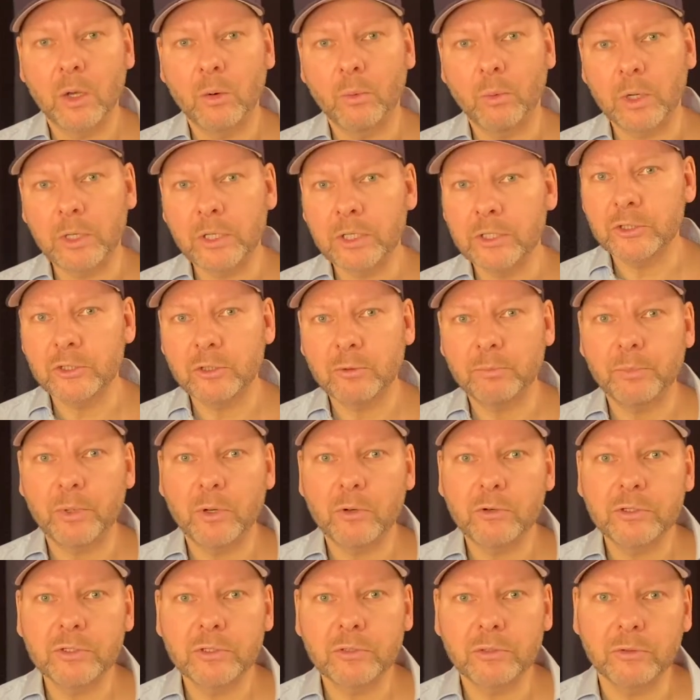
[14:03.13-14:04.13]
What
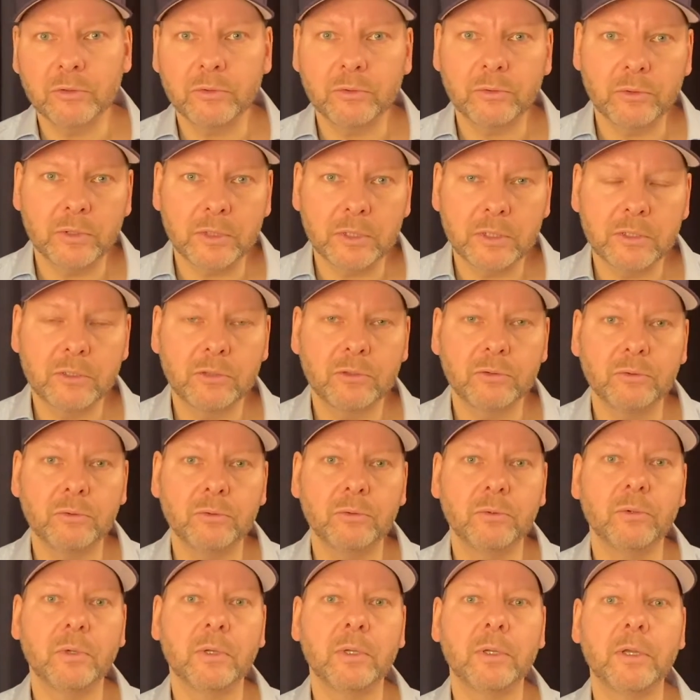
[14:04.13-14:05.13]
supposed to do is
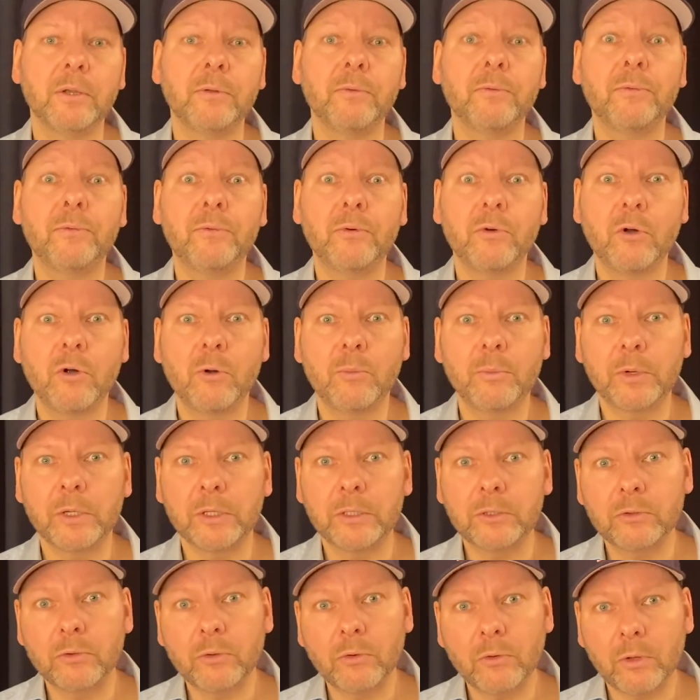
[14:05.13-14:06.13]
to inform
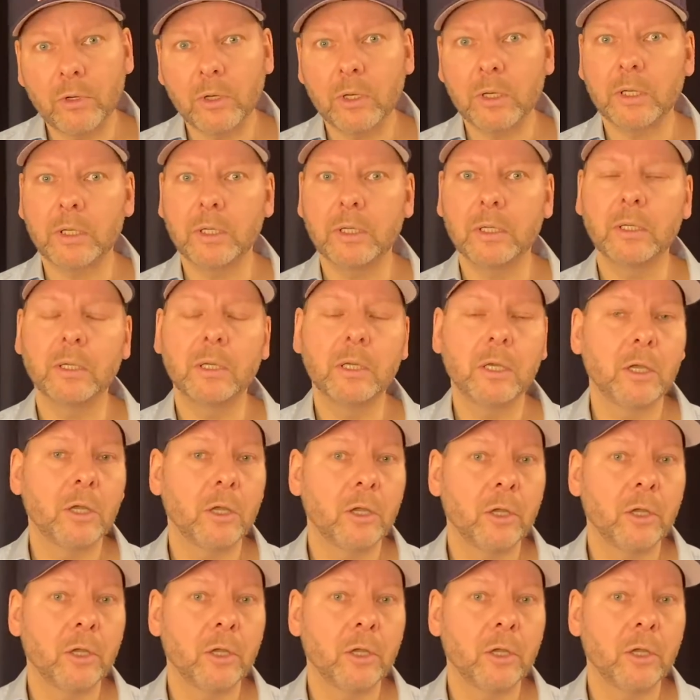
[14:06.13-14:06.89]
internally,